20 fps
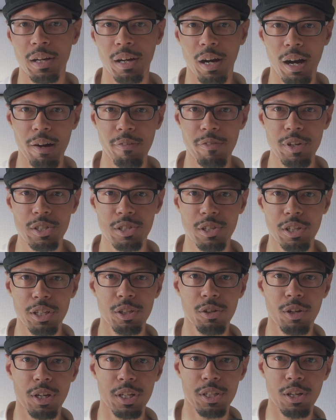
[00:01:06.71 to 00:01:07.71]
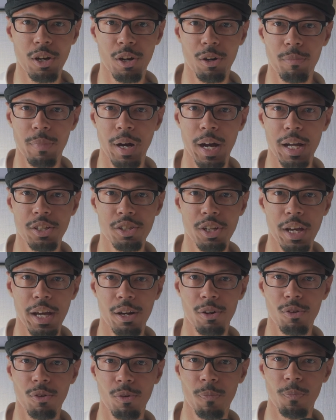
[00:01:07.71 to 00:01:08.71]
Obviously, you could tell my
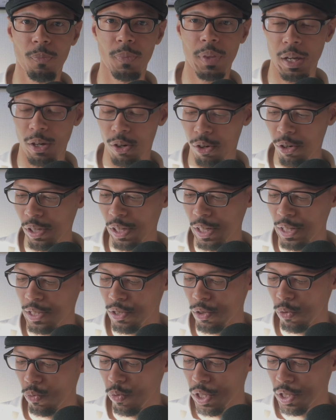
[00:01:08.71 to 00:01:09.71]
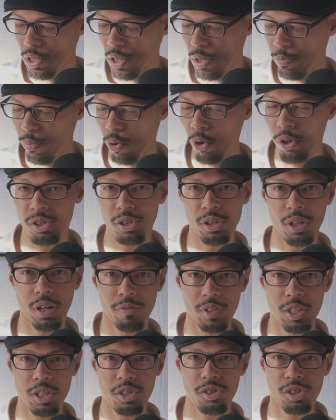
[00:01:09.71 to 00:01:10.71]
channel, or at least the whiskey portion
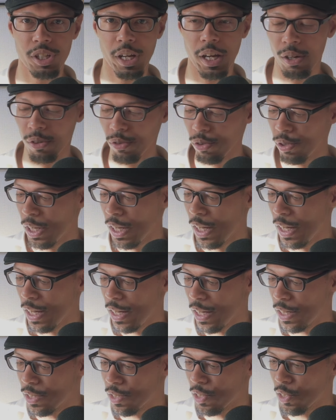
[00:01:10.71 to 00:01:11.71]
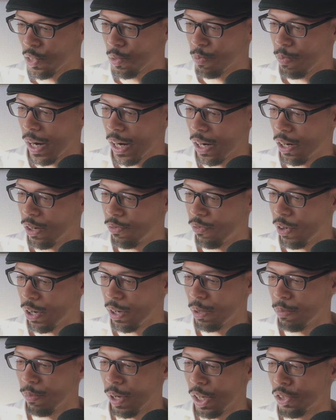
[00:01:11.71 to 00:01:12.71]
of this channel, is inspired
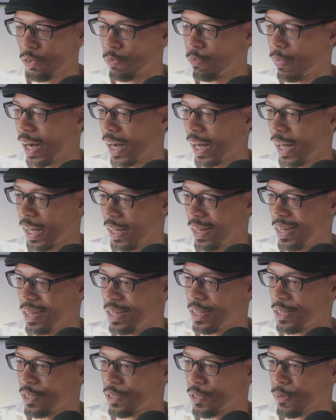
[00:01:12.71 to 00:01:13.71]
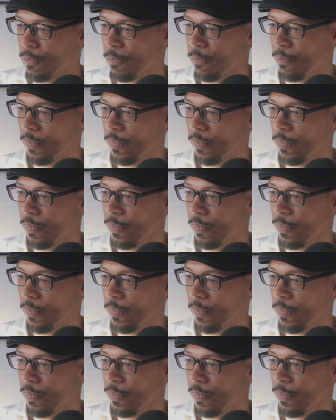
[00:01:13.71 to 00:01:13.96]
very much by his.